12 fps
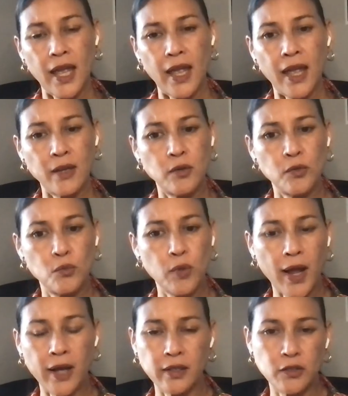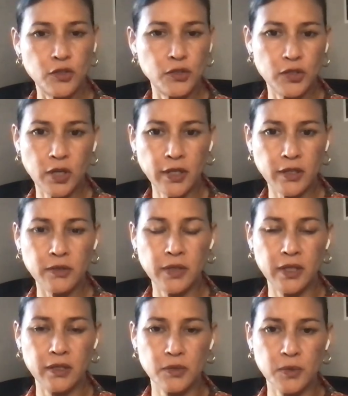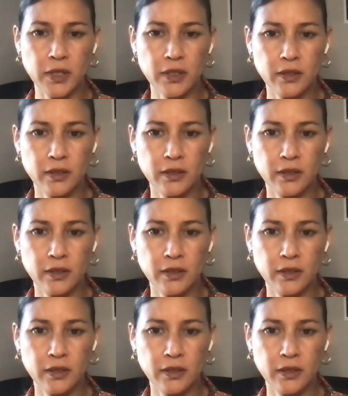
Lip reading: And how did you start doing this work?